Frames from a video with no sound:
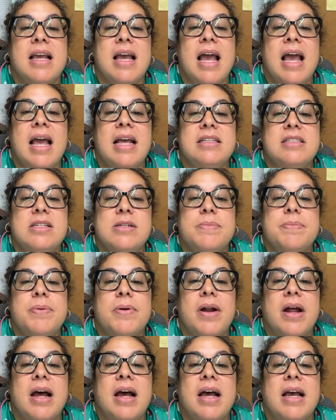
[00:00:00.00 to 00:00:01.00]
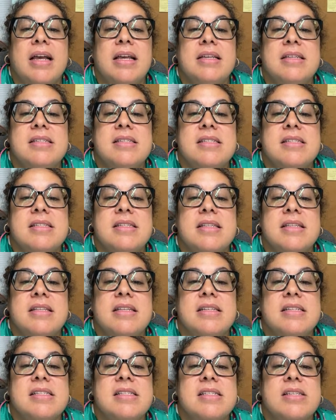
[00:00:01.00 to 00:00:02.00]
Enterprise
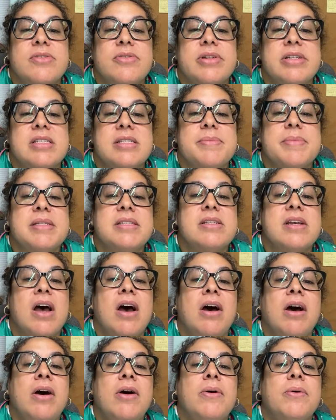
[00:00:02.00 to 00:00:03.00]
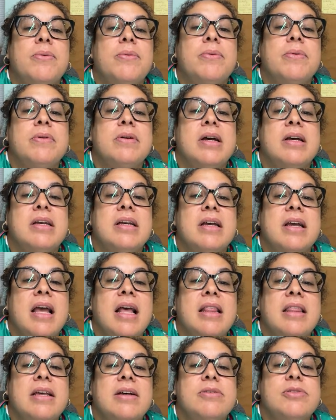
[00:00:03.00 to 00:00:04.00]
this Christmas. Oh,
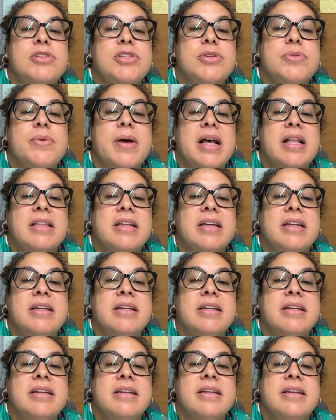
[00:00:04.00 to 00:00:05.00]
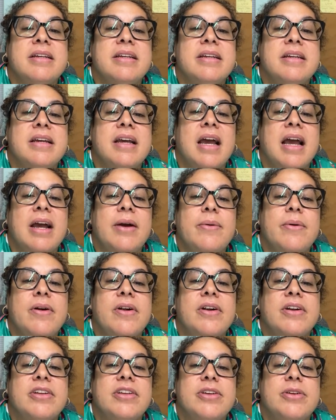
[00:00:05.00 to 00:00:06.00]
Hello, Sue Ellen. How
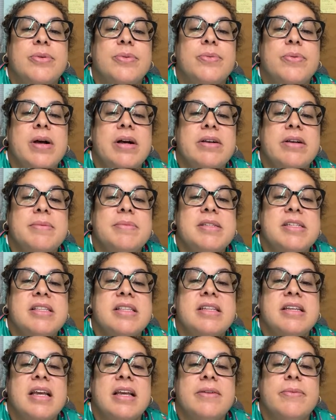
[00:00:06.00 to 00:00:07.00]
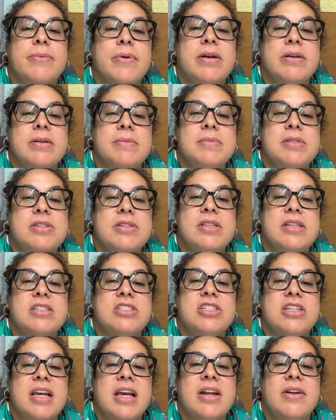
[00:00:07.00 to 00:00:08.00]
are you? Welcome to the
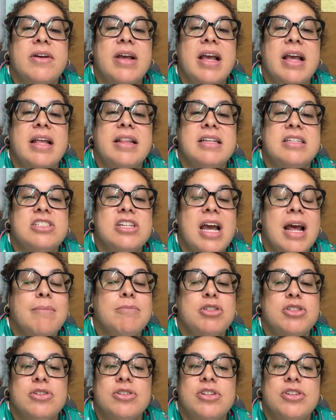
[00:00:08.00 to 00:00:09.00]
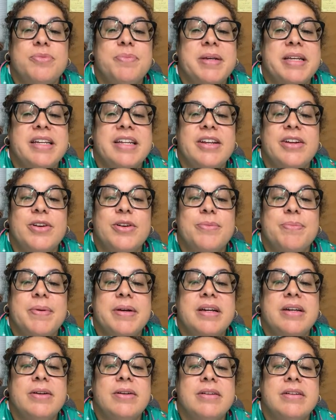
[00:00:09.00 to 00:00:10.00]
channel and the chat. I'm sure you've been here,
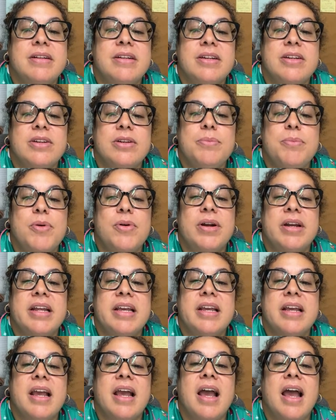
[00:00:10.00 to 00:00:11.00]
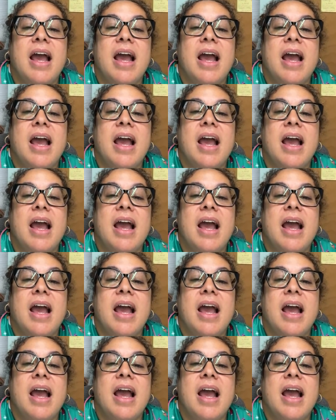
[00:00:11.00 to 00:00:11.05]
but good morning.